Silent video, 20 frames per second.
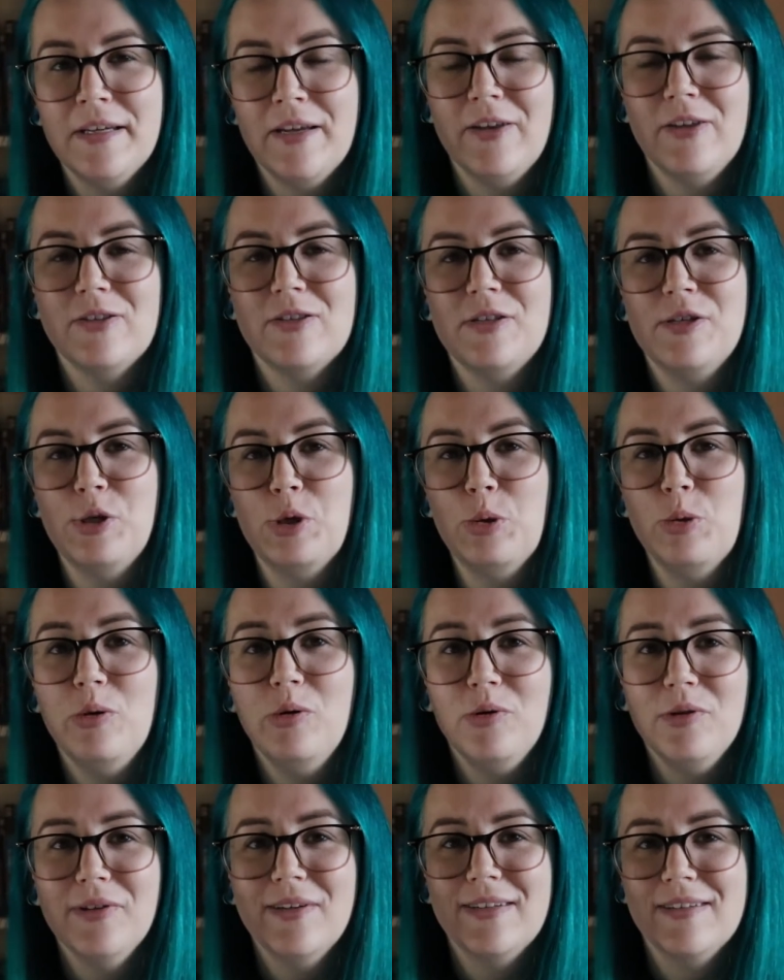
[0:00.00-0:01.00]
he's
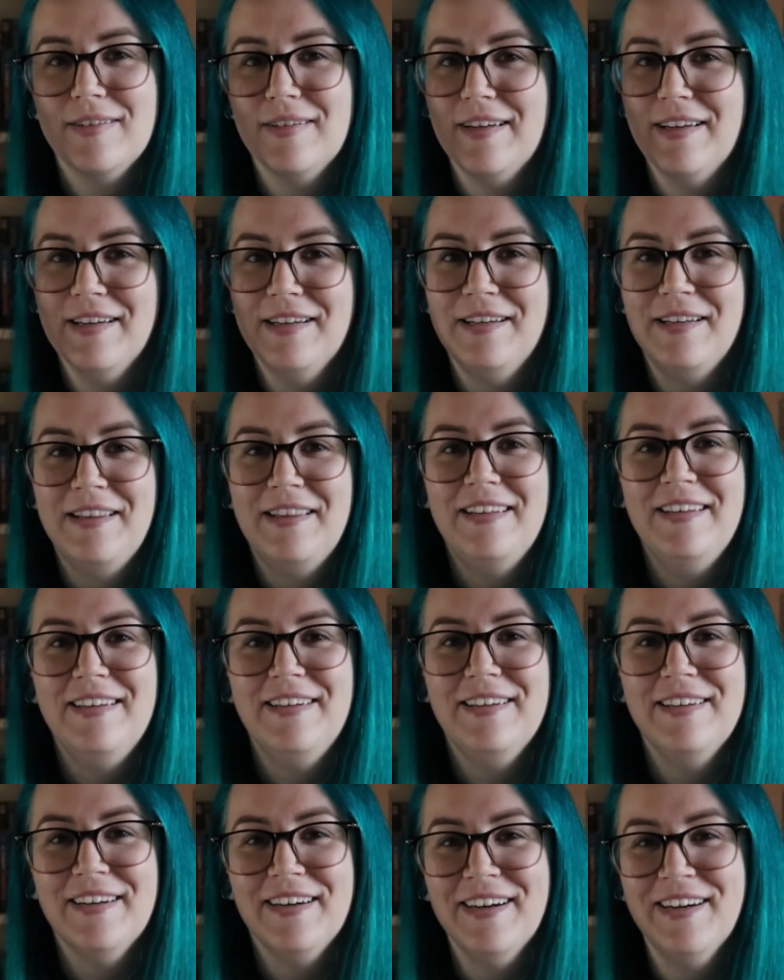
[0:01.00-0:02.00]
tutored in
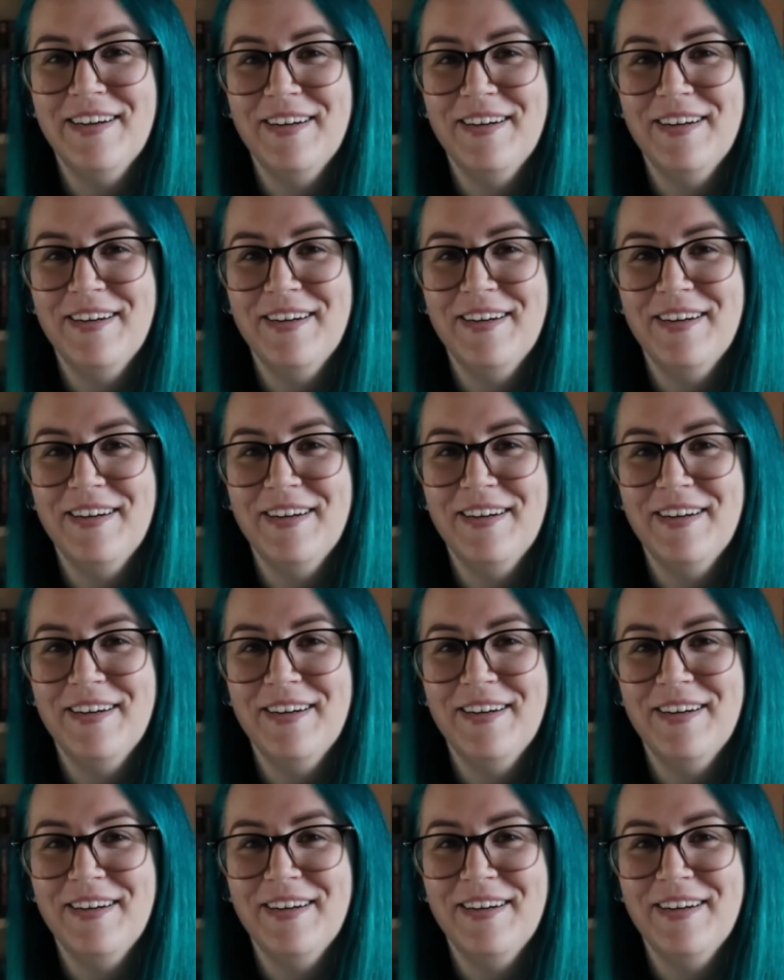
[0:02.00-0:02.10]
the